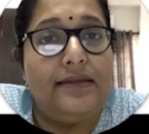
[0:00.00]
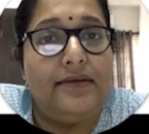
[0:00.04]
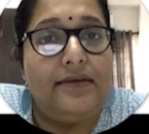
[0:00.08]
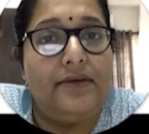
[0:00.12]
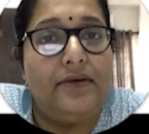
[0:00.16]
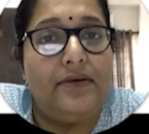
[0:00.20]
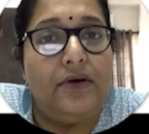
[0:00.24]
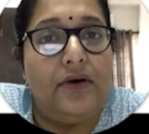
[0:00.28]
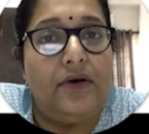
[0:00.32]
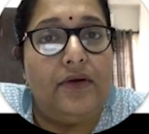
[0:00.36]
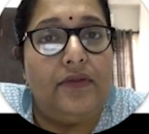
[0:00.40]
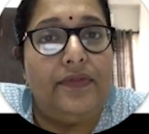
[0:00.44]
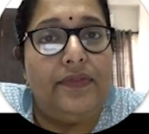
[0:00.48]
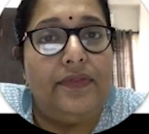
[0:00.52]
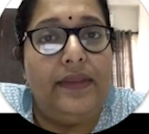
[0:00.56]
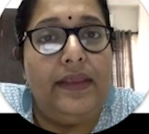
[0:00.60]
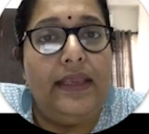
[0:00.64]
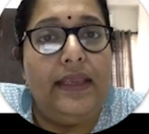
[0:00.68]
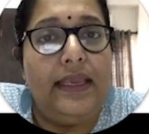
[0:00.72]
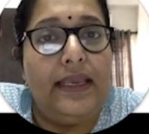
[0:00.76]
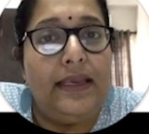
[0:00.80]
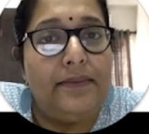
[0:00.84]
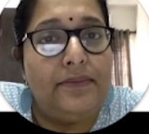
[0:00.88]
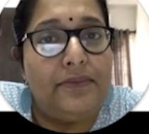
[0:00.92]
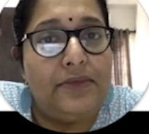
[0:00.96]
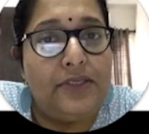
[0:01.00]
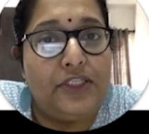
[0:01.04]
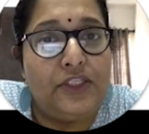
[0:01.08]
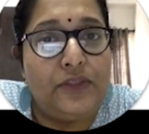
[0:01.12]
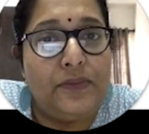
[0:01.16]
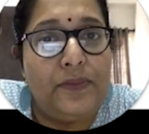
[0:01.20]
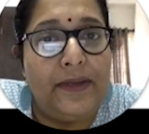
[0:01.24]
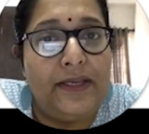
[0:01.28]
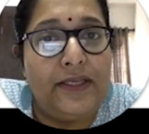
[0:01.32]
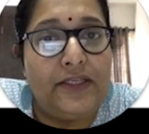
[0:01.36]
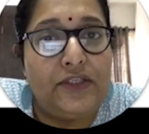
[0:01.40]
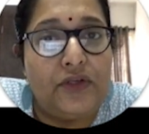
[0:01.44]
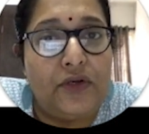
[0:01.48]
on the empty
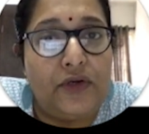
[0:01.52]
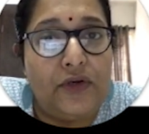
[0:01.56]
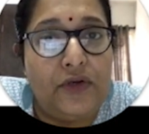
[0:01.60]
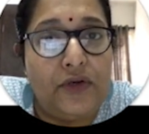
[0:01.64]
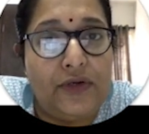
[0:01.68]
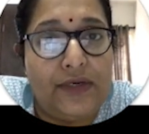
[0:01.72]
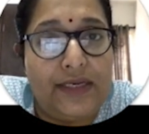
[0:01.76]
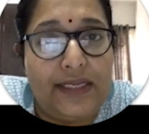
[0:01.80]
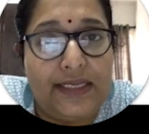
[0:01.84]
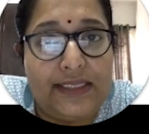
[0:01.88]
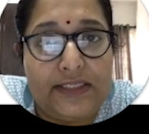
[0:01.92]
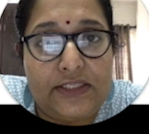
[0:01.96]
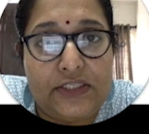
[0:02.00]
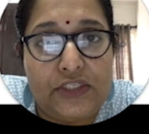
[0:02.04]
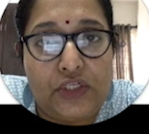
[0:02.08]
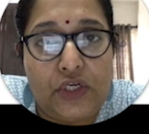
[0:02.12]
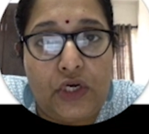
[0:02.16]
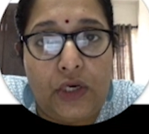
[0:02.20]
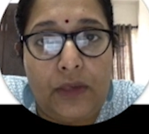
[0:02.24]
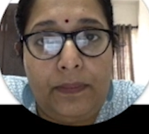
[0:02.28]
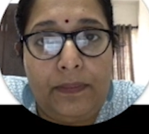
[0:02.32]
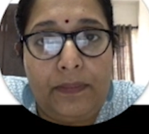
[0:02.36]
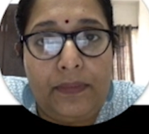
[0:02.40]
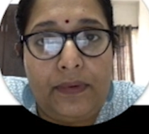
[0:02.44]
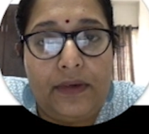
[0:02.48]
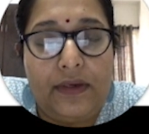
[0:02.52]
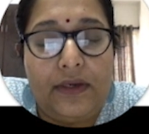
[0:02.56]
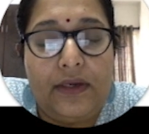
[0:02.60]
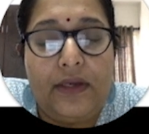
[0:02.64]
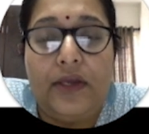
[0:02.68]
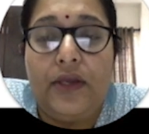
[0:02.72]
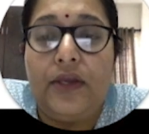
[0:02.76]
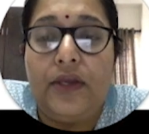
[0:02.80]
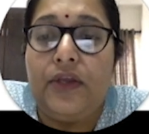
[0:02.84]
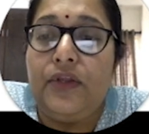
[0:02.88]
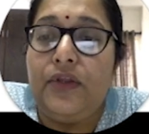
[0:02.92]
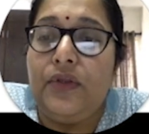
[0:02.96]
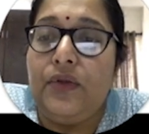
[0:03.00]
space on your desktop.
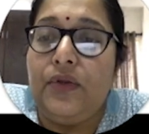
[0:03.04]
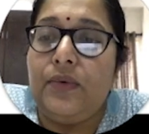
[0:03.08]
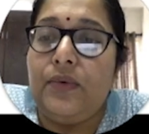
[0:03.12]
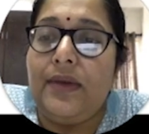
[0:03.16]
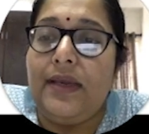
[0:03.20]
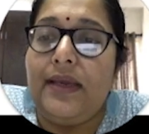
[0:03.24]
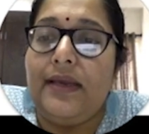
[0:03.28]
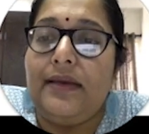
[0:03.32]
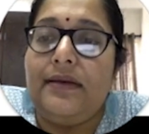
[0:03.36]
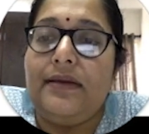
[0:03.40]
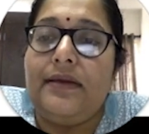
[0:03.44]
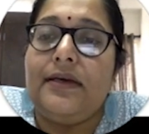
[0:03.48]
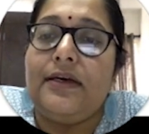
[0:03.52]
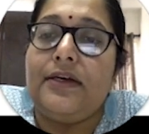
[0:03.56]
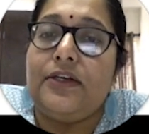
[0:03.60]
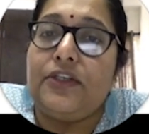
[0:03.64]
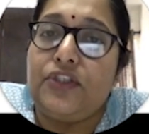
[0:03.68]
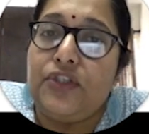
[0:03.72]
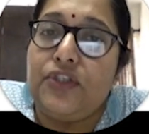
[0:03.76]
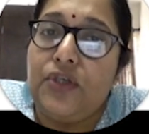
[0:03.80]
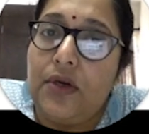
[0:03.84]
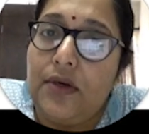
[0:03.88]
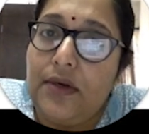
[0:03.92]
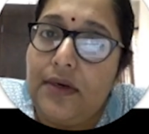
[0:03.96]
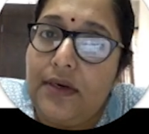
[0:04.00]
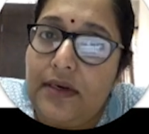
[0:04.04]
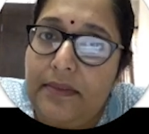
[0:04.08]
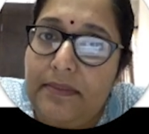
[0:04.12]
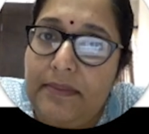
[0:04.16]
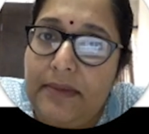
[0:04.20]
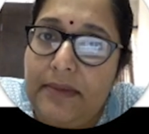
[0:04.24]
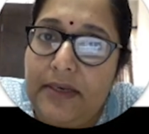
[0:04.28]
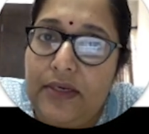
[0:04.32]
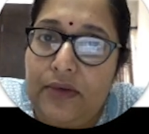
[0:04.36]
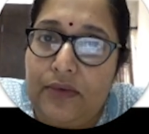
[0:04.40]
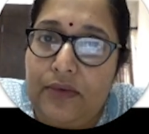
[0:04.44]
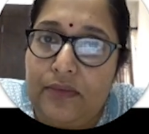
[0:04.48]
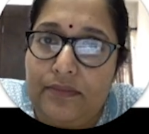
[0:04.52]
You get a shortcut
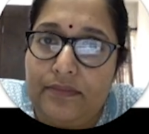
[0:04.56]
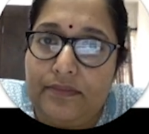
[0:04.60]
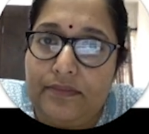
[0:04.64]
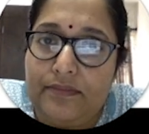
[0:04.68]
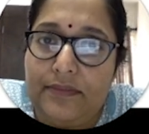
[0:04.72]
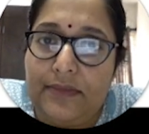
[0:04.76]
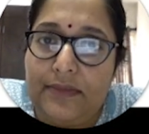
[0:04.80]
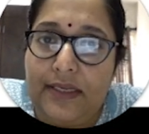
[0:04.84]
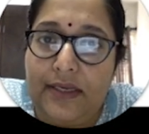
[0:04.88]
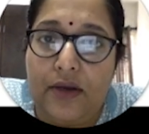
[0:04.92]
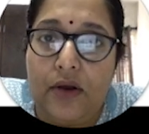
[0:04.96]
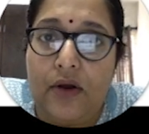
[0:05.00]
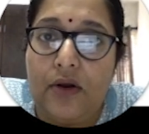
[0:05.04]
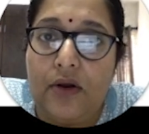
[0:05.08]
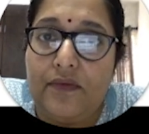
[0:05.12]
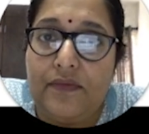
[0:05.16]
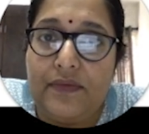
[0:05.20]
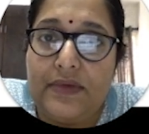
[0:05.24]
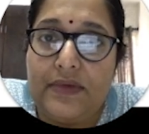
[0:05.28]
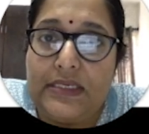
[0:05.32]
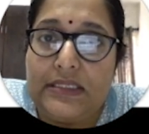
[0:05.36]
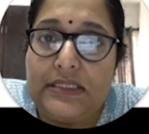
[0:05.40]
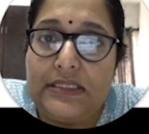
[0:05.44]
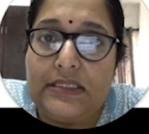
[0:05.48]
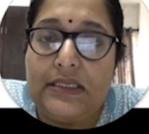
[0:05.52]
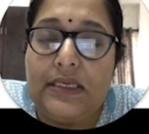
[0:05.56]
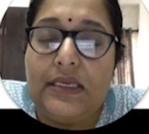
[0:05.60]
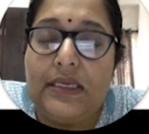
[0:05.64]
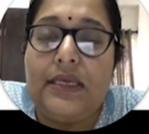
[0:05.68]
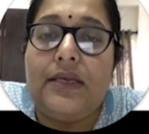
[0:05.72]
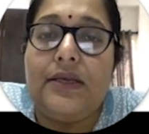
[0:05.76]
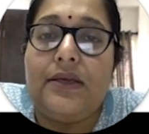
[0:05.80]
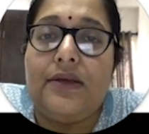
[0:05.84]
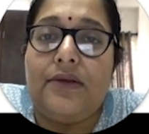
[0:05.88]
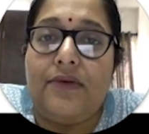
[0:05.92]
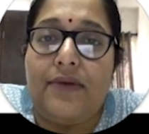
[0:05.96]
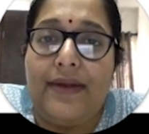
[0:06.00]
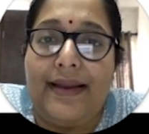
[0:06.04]
menu like always.
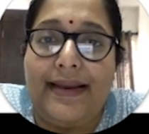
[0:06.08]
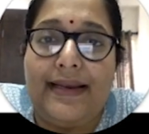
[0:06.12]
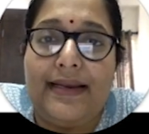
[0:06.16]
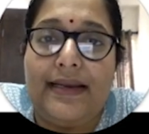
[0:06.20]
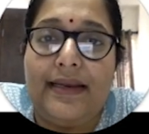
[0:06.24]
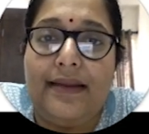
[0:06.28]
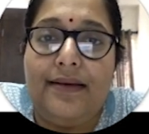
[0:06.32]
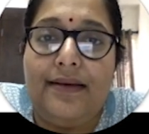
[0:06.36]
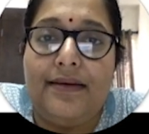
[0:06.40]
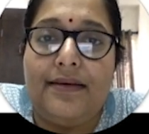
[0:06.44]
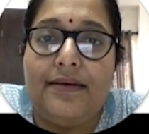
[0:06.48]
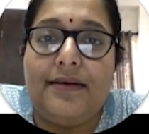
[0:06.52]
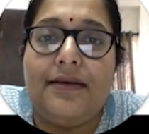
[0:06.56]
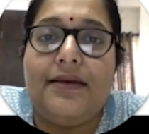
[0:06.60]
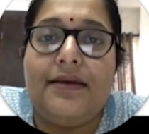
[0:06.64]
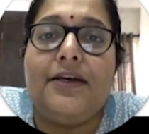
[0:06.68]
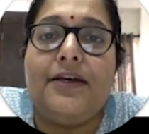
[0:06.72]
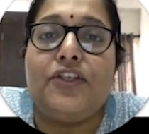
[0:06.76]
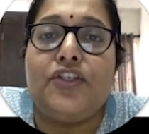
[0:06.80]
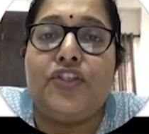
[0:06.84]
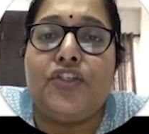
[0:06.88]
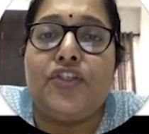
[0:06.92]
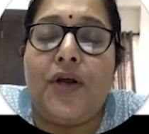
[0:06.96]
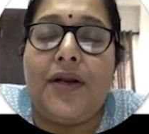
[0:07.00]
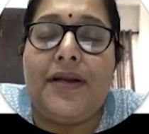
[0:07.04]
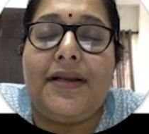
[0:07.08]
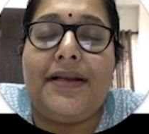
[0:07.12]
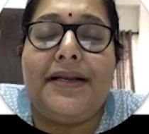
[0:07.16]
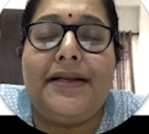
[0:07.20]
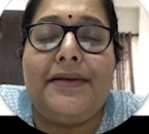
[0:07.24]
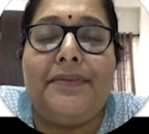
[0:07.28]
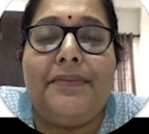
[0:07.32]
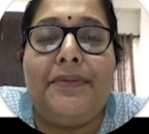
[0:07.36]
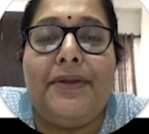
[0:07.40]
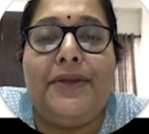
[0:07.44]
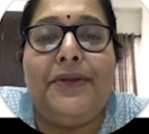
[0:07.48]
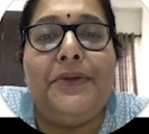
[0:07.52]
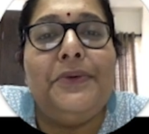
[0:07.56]
Right click, a
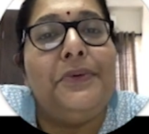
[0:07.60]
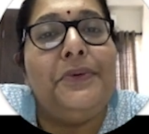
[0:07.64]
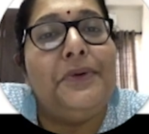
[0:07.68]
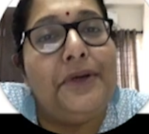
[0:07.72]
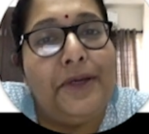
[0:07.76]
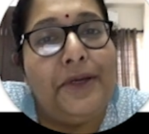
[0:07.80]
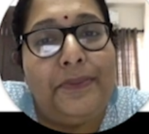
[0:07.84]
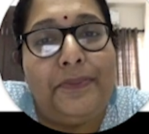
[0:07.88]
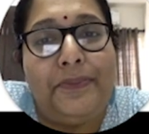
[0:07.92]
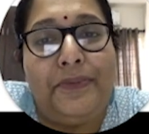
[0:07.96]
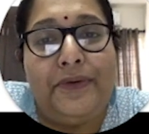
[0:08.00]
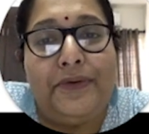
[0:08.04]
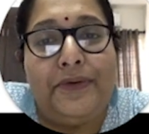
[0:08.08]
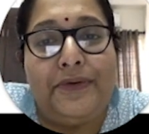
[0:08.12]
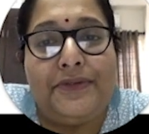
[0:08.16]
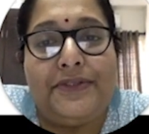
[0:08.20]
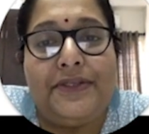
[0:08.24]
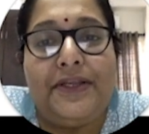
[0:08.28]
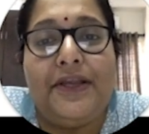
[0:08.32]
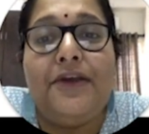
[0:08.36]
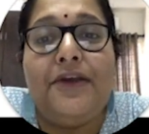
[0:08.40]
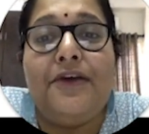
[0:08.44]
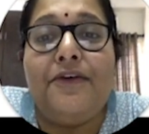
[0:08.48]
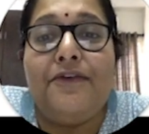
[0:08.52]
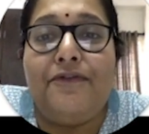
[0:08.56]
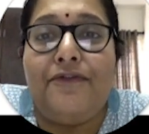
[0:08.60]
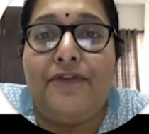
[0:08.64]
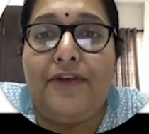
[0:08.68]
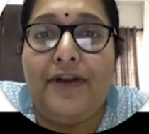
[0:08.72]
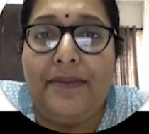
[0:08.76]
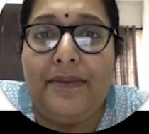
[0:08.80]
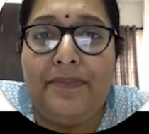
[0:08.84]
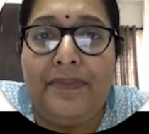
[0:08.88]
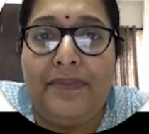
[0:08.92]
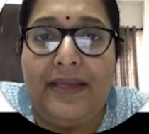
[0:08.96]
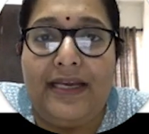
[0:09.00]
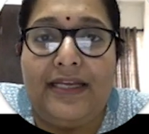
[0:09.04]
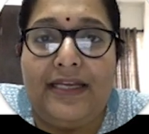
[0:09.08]
shortcut menu appears.
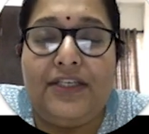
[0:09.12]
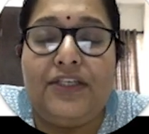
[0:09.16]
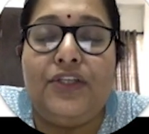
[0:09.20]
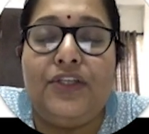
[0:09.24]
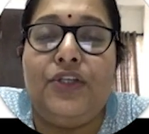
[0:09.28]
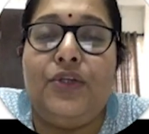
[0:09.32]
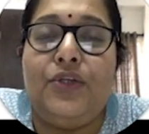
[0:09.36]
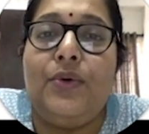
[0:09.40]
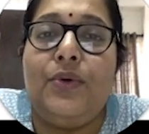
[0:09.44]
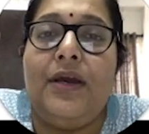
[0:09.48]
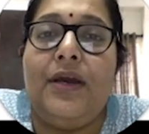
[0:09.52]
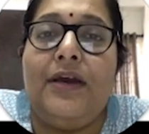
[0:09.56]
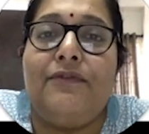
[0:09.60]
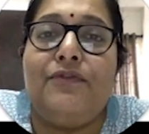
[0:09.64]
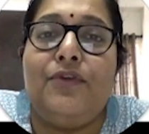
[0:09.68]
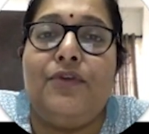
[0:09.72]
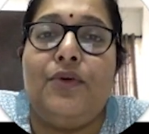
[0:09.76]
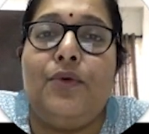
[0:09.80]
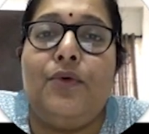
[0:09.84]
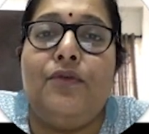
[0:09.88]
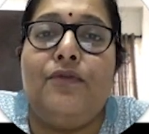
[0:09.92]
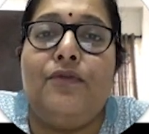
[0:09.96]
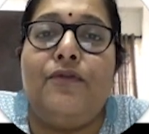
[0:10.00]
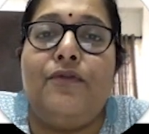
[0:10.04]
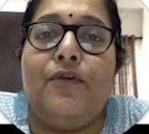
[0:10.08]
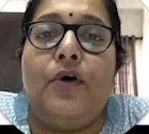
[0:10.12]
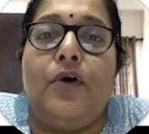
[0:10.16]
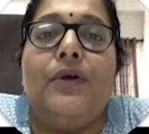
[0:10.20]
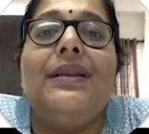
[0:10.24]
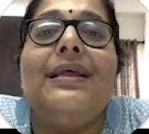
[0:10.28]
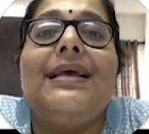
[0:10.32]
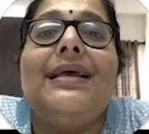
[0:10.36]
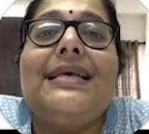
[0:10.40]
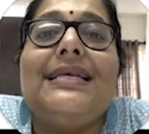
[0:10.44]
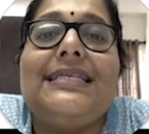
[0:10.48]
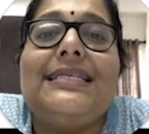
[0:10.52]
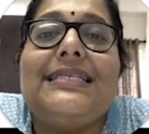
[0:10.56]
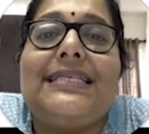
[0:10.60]
From that you have to look for
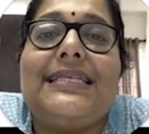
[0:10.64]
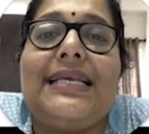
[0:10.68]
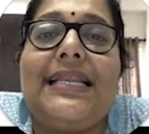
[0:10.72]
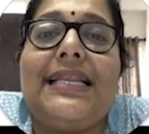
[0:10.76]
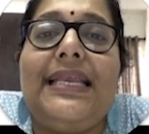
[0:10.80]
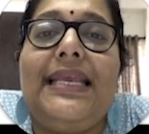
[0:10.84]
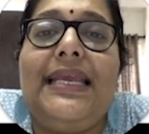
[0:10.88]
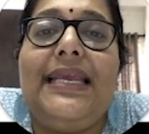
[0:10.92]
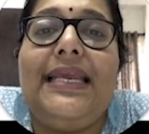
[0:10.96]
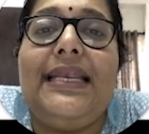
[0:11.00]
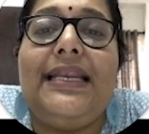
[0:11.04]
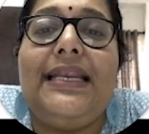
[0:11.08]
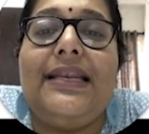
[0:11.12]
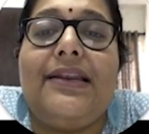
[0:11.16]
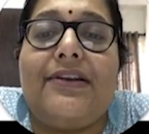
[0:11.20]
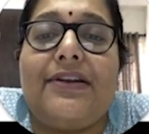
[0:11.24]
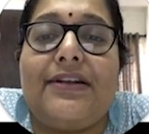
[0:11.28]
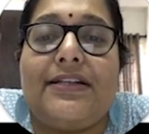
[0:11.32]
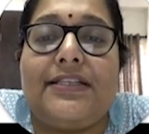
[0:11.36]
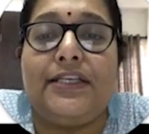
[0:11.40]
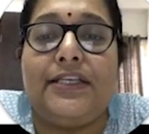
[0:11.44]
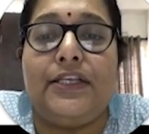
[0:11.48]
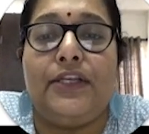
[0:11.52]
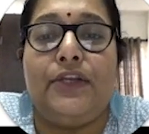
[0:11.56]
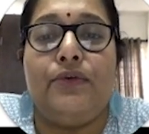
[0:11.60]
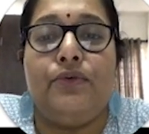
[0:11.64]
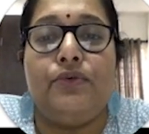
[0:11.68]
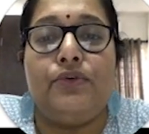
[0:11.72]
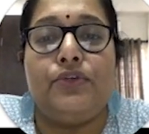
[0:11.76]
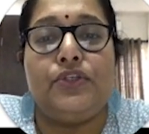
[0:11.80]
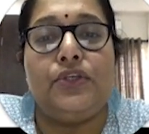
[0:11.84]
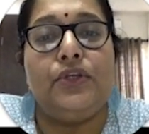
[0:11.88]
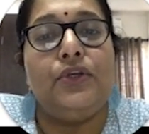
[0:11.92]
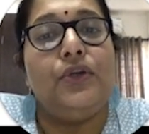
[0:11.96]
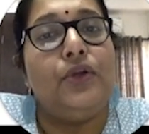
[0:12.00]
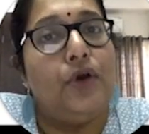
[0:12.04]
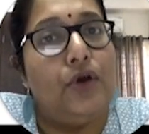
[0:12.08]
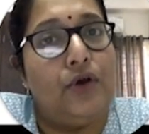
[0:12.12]
screen
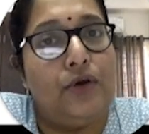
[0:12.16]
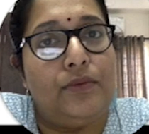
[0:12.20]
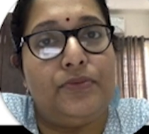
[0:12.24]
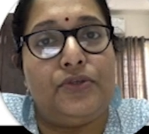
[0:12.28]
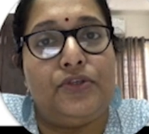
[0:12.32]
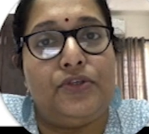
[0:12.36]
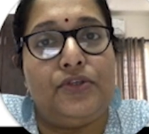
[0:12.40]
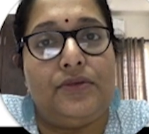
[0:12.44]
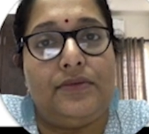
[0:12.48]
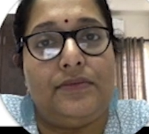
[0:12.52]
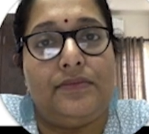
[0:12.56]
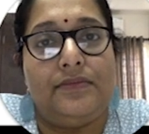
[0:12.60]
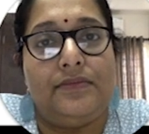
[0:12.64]
resolution option.